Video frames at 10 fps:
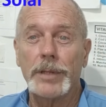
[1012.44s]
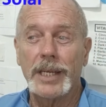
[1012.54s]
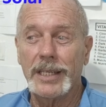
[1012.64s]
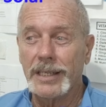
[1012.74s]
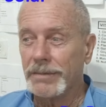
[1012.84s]

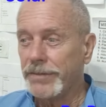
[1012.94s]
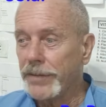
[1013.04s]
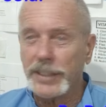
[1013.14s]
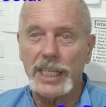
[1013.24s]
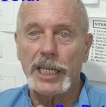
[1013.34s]
In
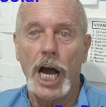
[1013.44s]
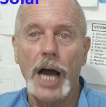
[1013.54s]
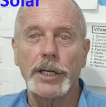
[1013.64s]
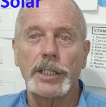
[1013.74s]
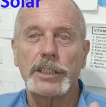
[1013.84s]

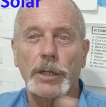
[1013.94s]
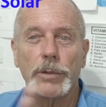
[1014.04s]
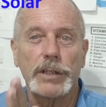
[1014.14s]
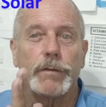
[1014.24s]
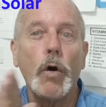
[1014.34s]
1500s, it
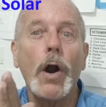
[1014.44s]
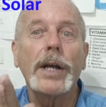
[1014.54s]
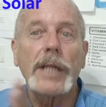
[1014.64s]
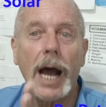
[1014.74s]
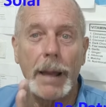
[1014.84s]
was 4
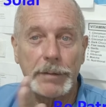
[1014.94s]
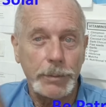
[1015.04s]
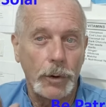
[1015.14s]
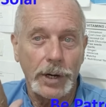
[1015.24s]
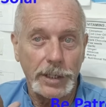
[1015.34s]
times
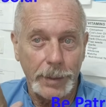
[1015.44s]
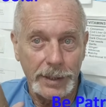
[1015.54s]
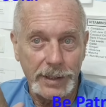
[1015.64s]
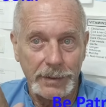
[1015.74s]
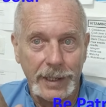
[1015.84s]
more
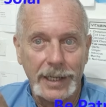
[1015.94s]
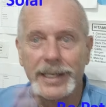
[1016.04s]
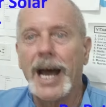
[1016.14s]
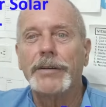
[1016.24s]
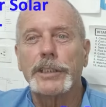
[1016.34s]
expensive.
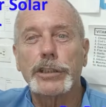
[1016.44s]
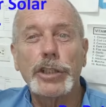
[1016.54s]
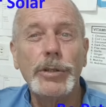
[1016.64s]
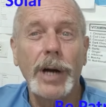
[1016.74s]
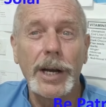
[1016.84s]
Now it's
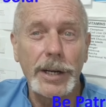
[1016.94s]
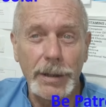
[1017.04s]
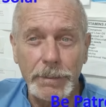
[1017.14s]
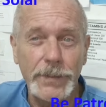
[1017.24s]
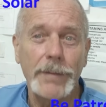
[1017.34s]

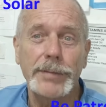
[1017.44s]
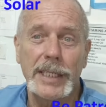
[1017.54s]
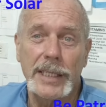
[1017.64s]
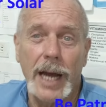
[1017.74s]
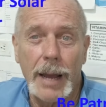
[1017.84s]
250
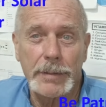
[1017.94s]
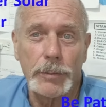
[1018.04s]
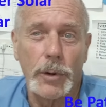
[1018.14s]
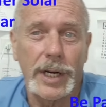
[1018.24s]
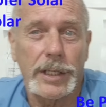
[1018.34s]
times
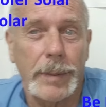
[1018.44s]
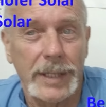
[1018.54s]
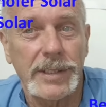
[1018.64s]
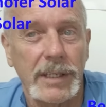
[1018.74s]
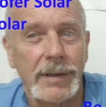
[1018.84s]
more
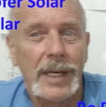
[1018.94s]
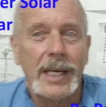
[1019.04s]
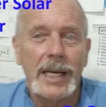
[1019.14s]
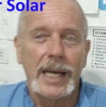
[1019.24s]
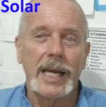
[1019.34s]
expensive,
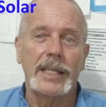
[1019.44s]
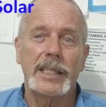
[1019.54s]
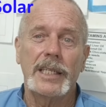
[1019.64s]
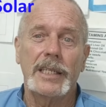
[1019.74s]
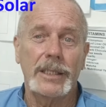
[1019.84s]
and
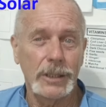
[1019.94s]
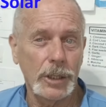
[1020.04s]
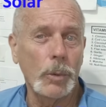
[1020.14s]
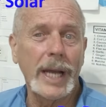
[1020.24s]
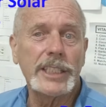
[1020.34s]
the
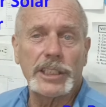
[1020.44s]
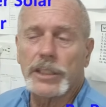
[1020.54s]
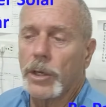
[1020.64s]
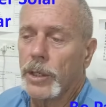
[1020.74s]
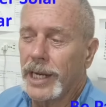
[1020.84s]
wages go